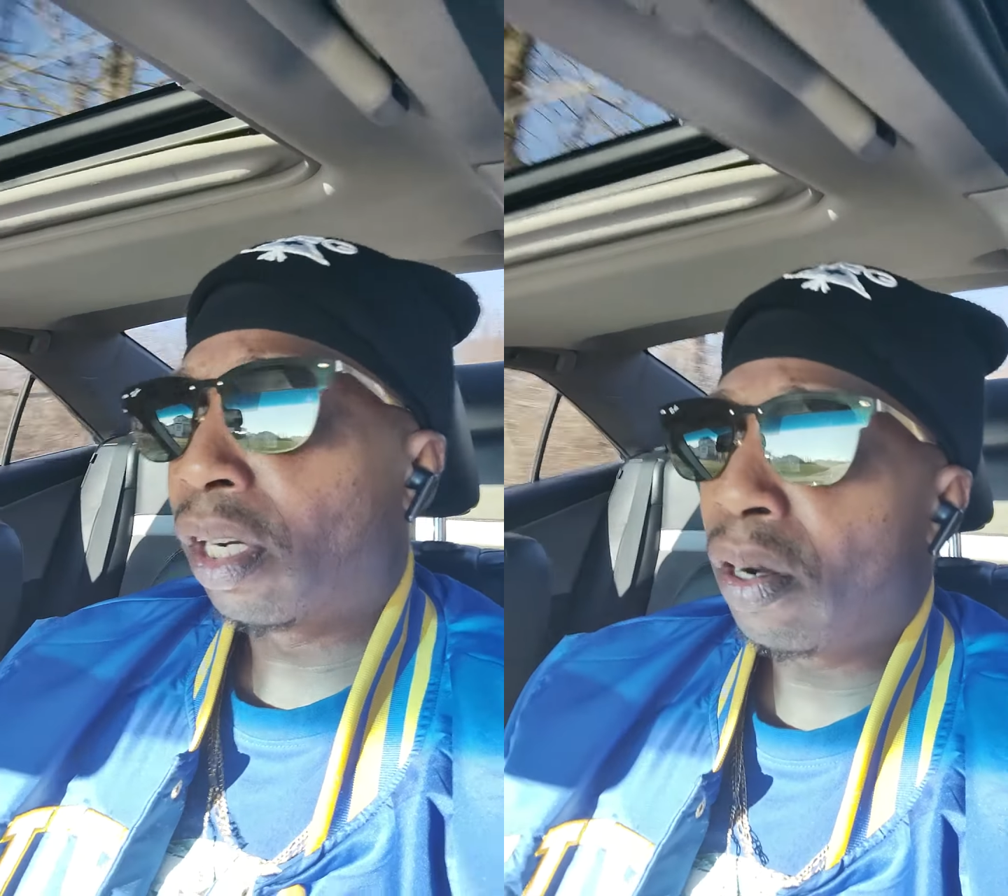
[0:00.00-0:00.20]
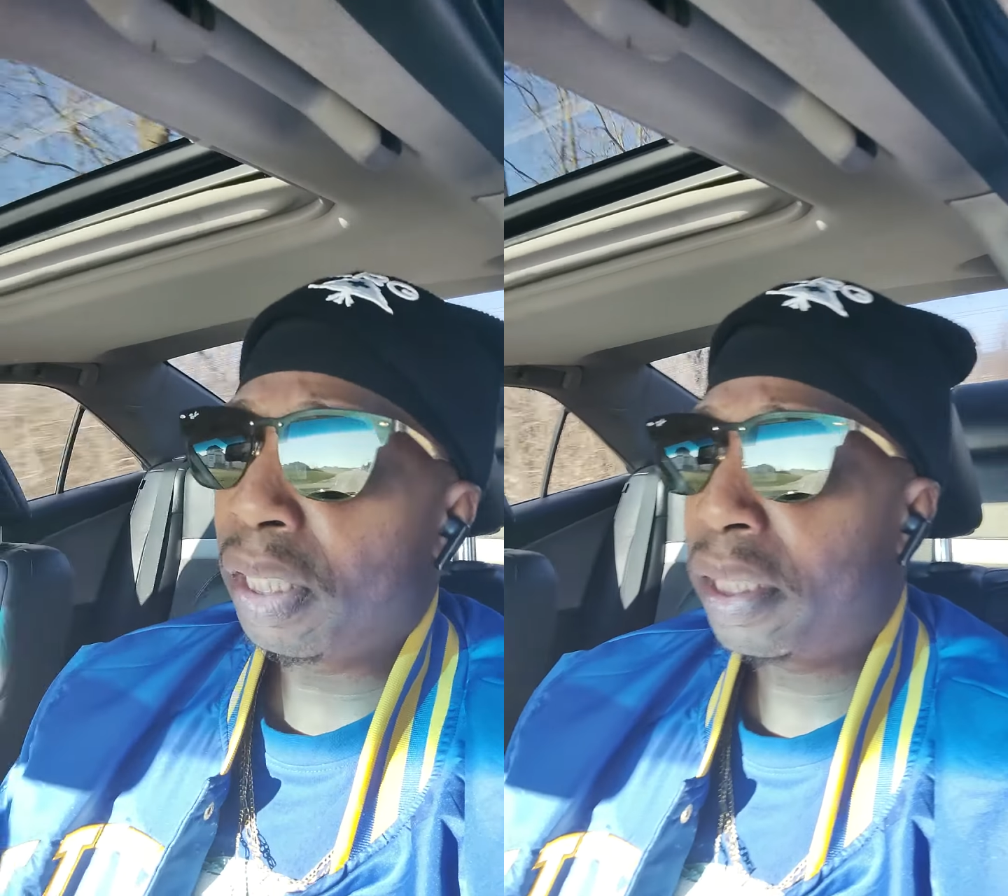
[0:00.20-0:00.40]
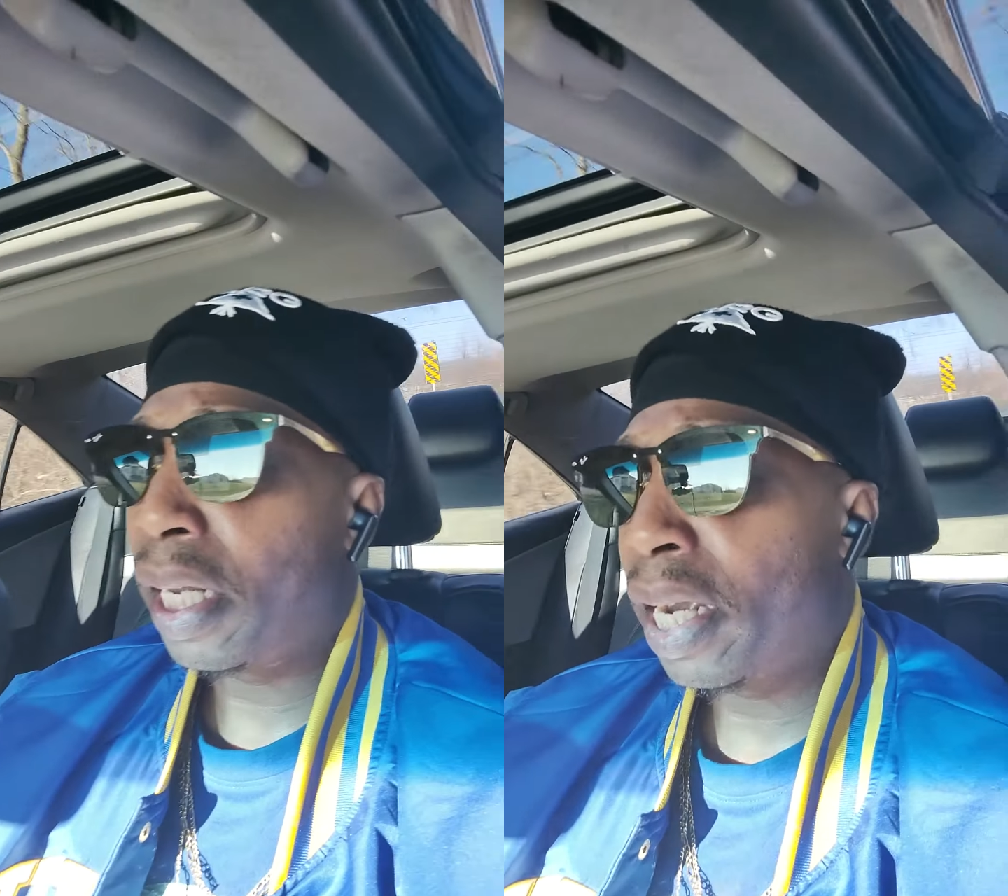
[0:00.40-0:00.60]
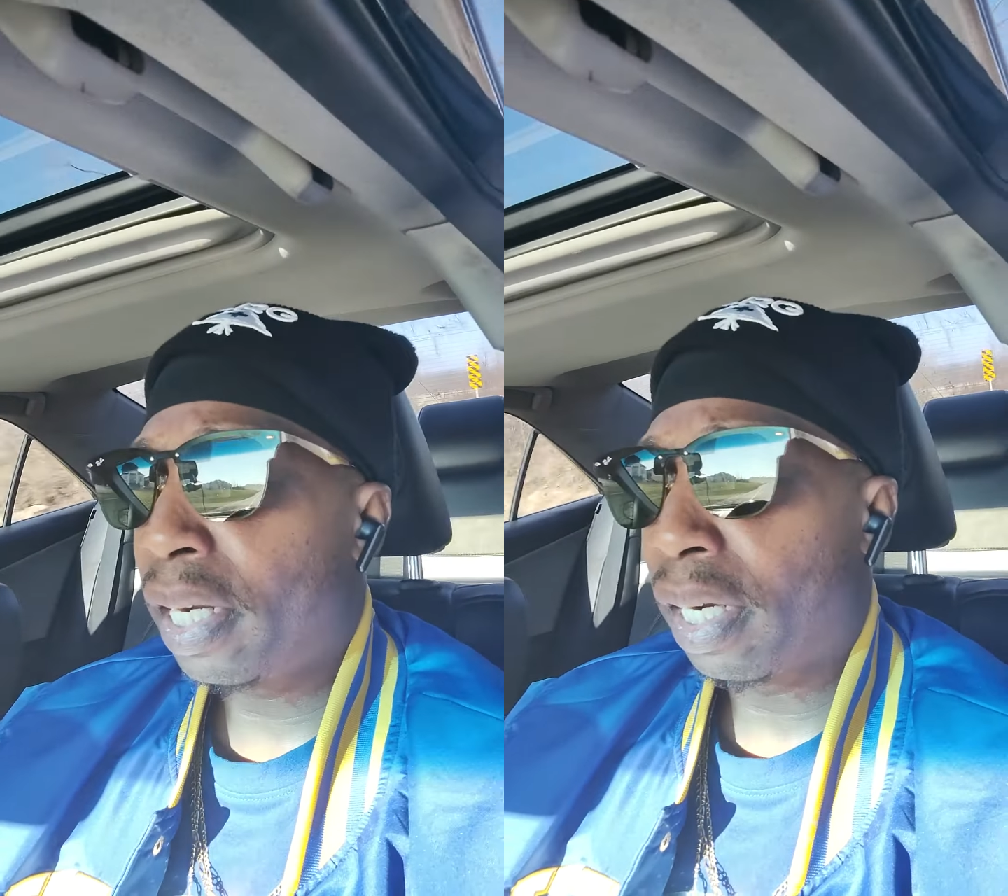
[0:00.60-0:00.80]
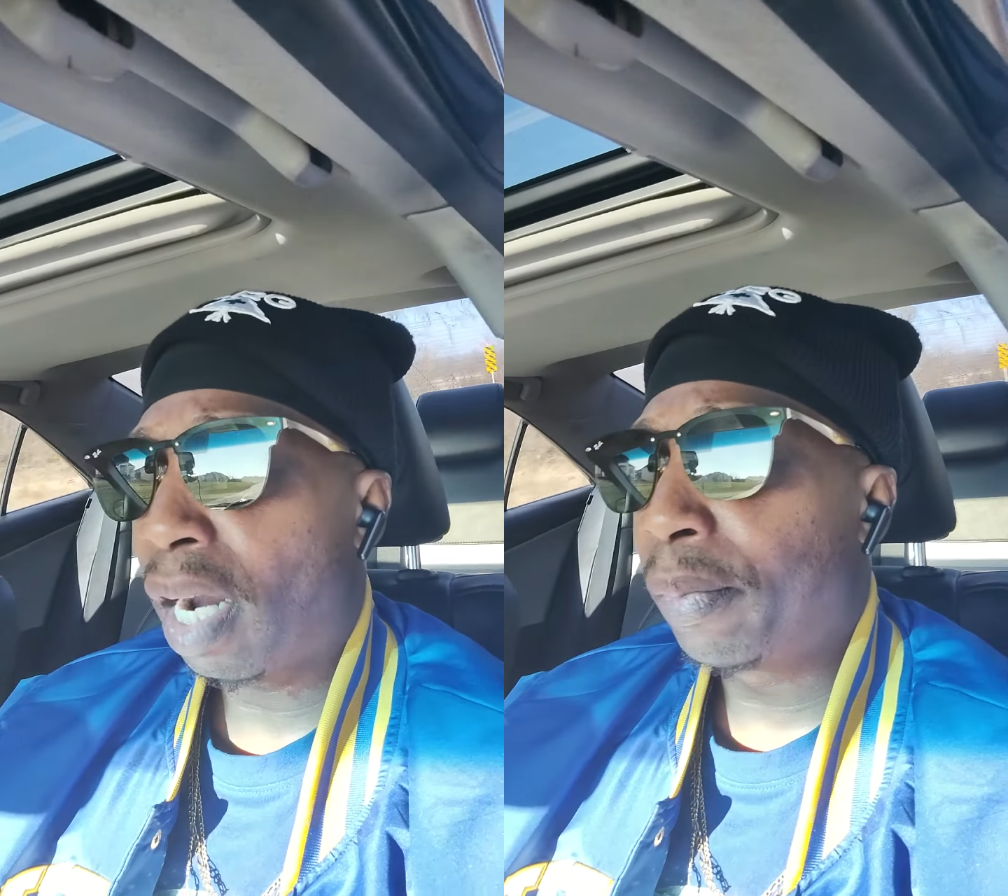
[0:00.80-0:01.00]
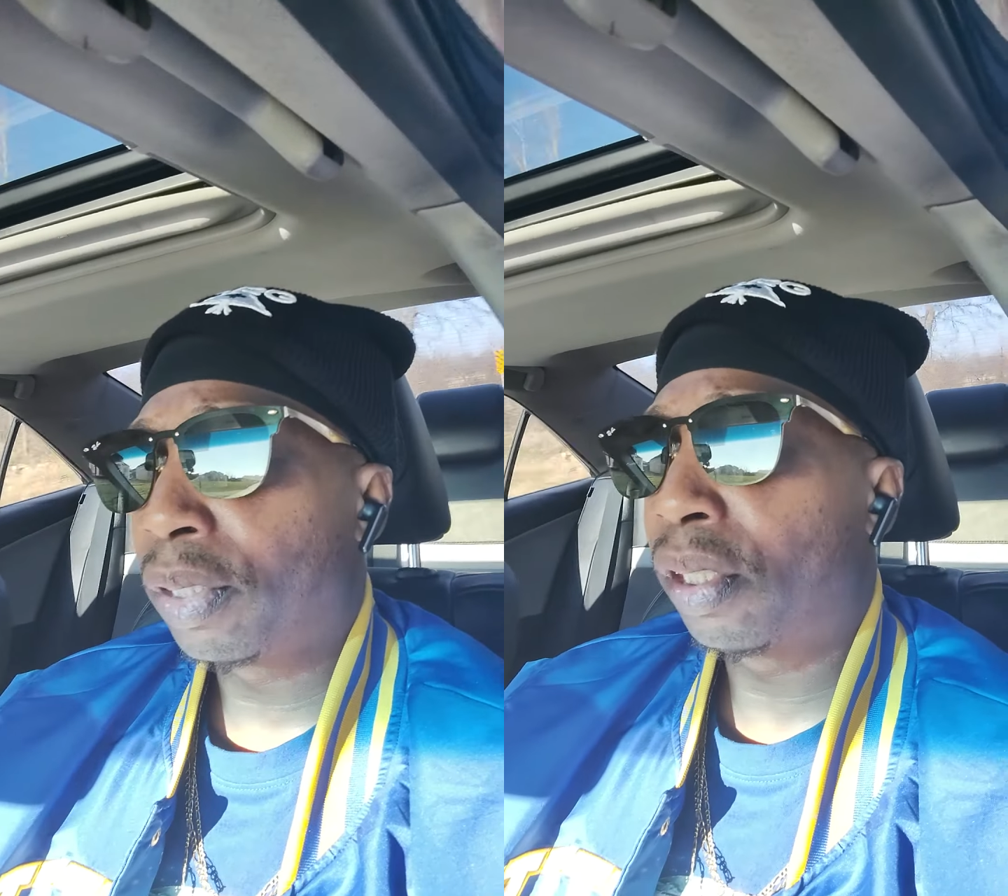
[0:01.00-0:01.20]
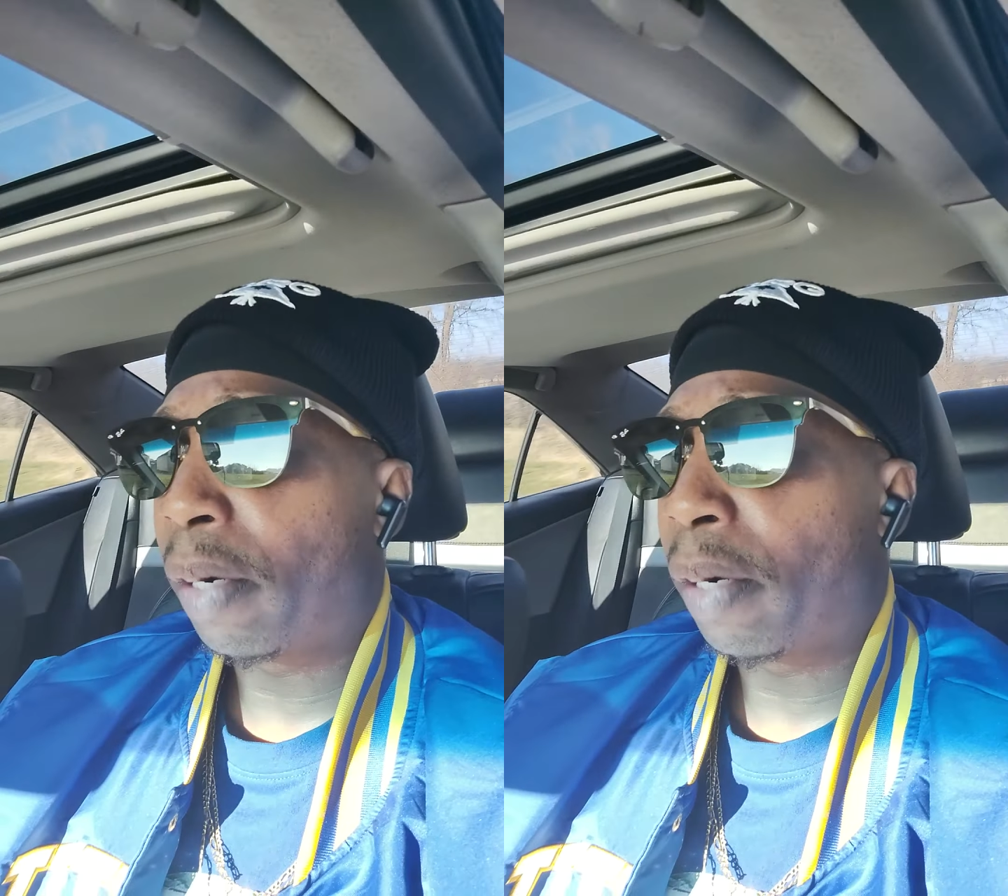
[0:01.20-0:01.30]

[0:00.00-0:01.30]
Only thing, and I'm going to